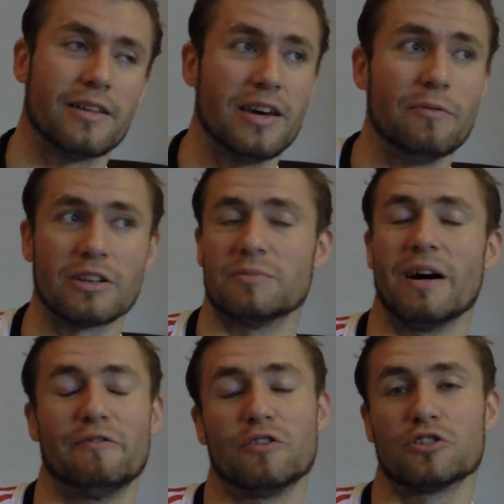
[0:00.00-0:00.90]
He was
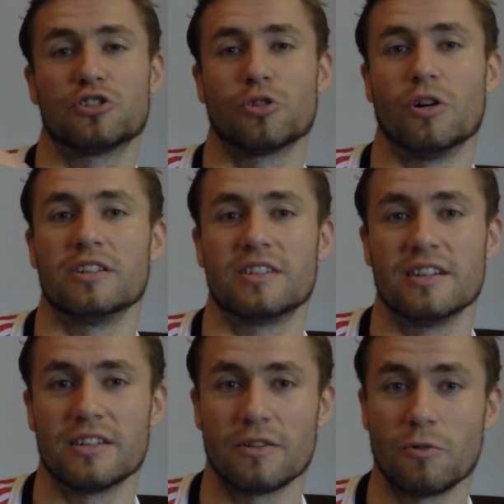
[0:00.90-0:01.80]
my first choice.
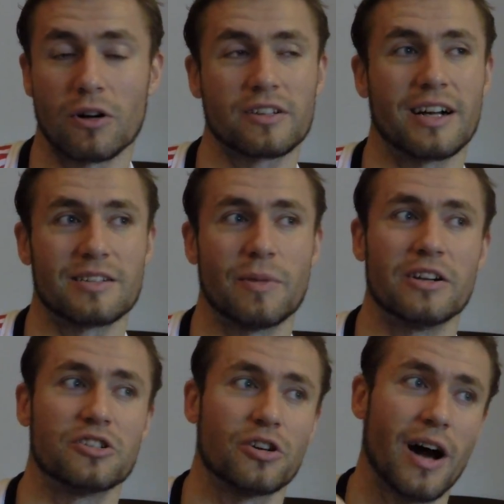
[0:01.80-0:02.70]
He's a world-class
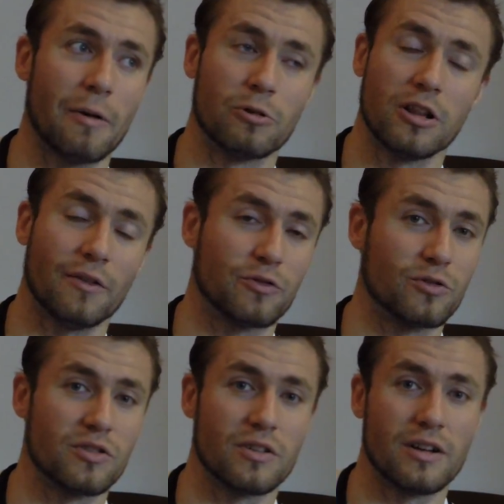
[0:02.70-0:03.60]
manager. I would
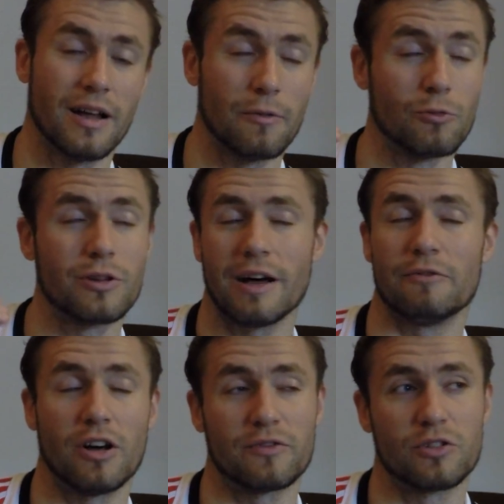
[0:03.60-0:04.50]
have
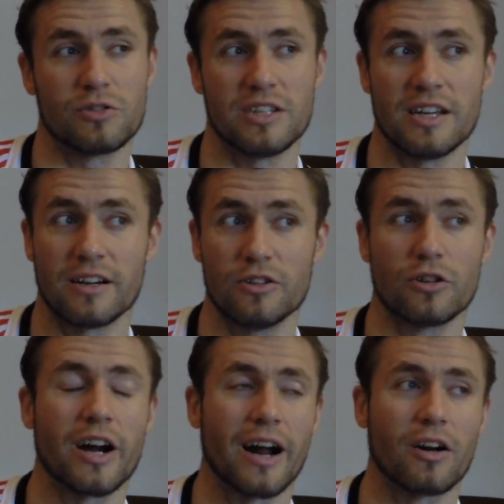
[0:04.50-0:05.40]
loved to see
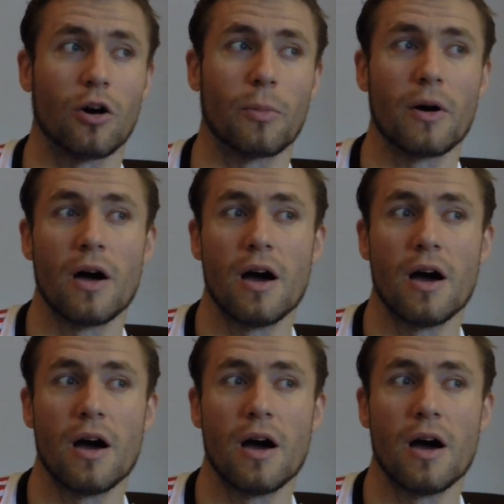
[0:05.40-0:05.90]
Jurgen Klopp.